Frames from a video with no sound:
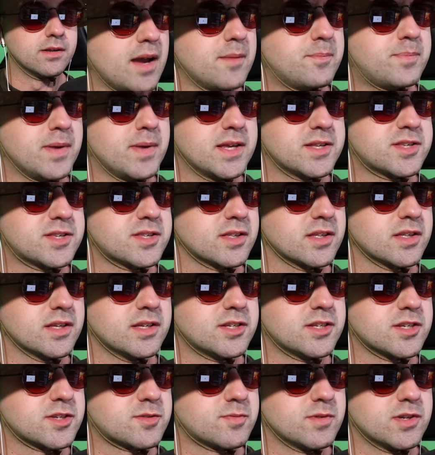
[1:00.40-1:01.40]
I
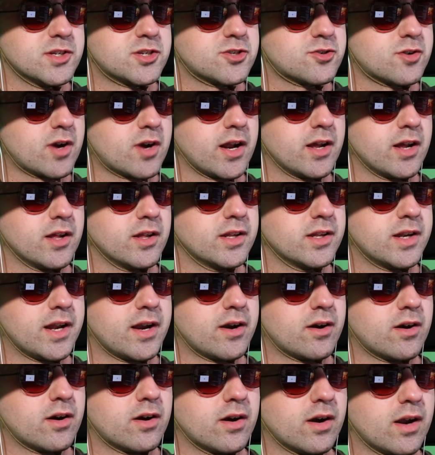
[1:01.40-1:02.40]
basically just went trial and
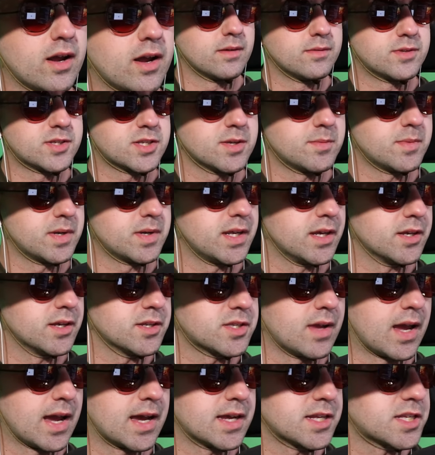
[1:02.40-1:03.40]
error. If somebody
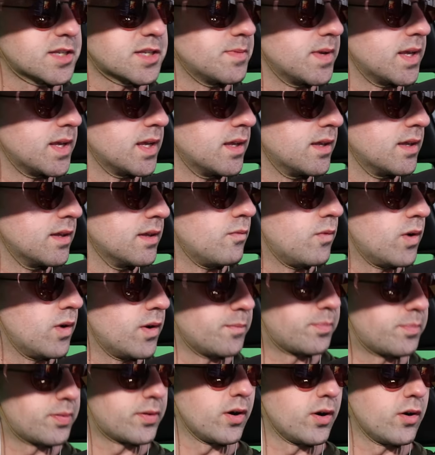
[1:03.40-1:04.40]
else asked me,
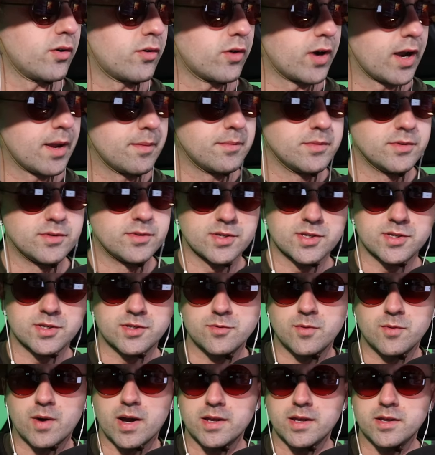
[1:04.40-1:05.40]
what programs
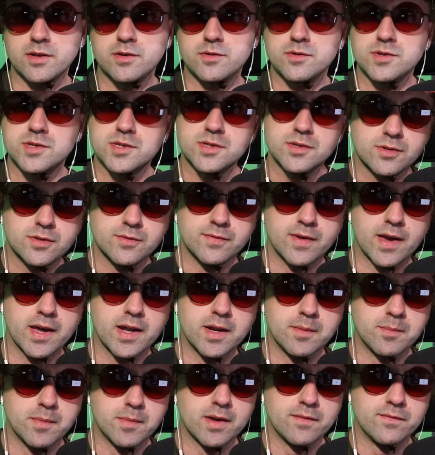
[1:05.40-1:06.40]
do I use to
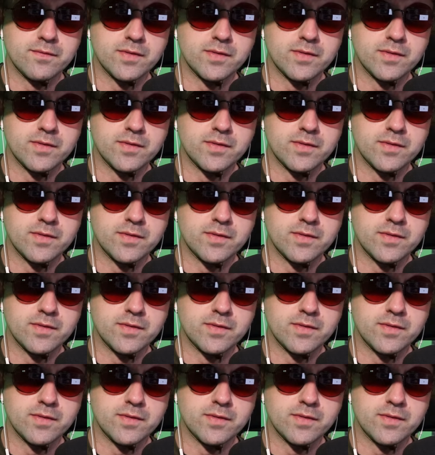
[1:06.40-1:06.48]
edit my